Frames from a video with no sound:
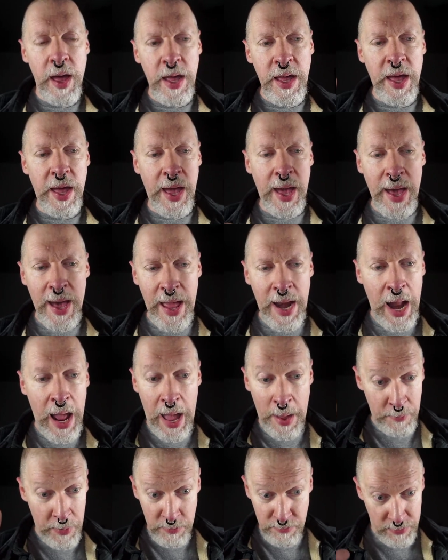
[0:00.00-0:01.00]
Eh, and
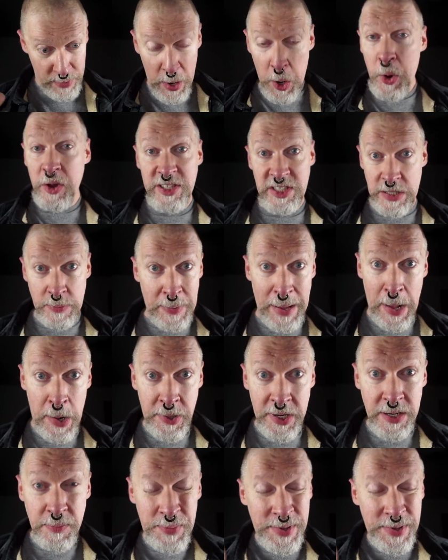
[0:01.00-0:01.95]
I'm embarrassed about it,